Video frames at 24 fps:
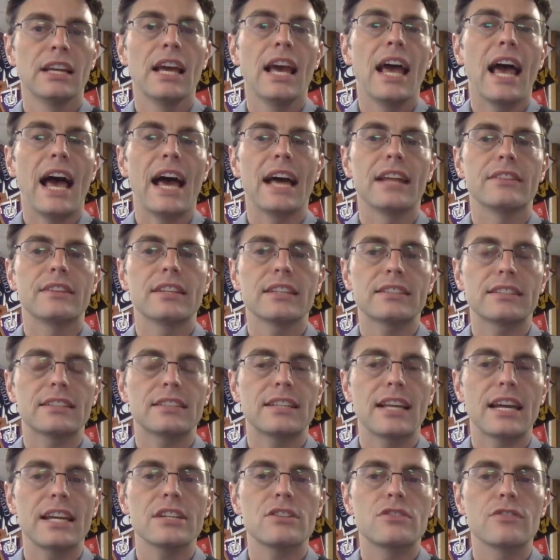And this
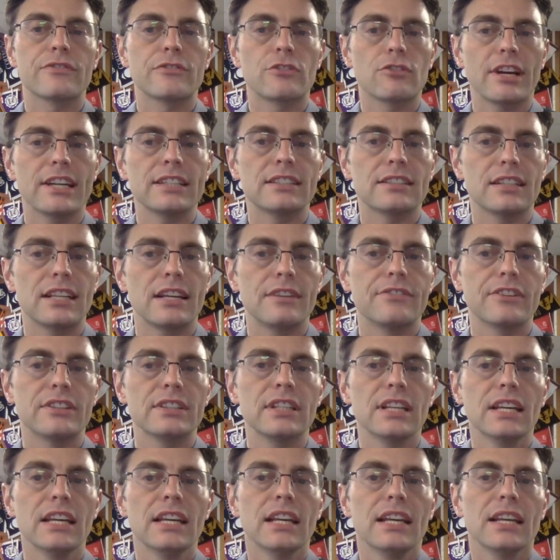stage of grade 11,
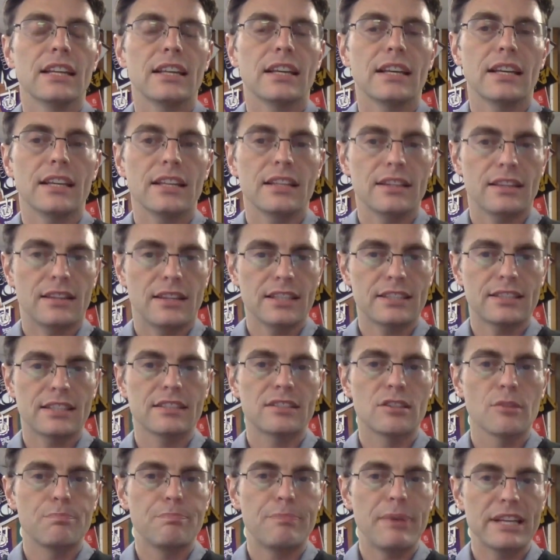this is the
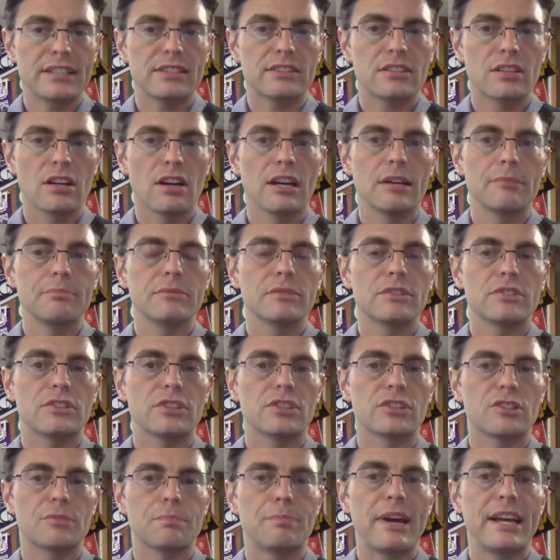best time to
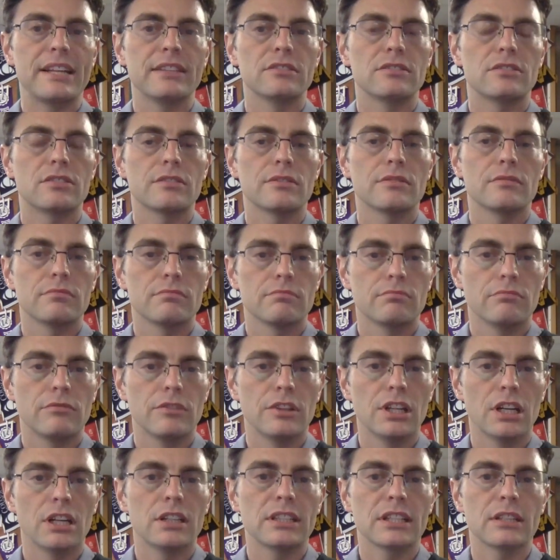spend
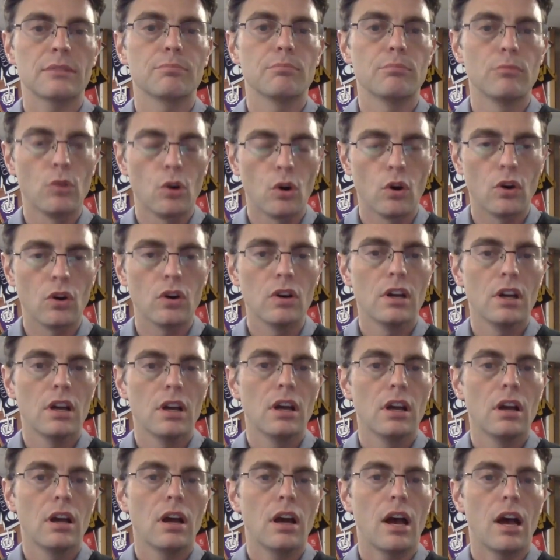learning more
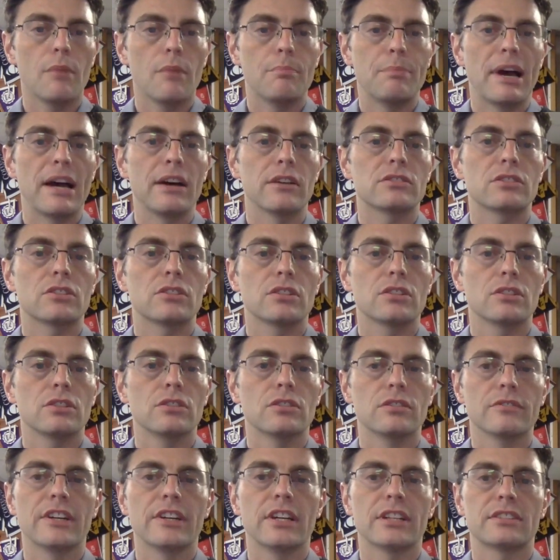about
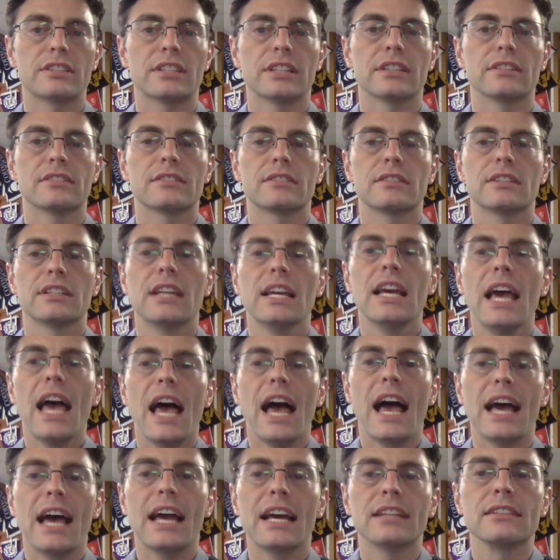universities.
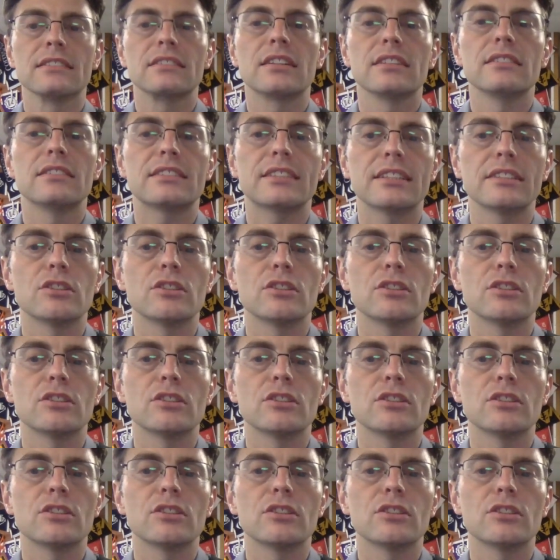And consider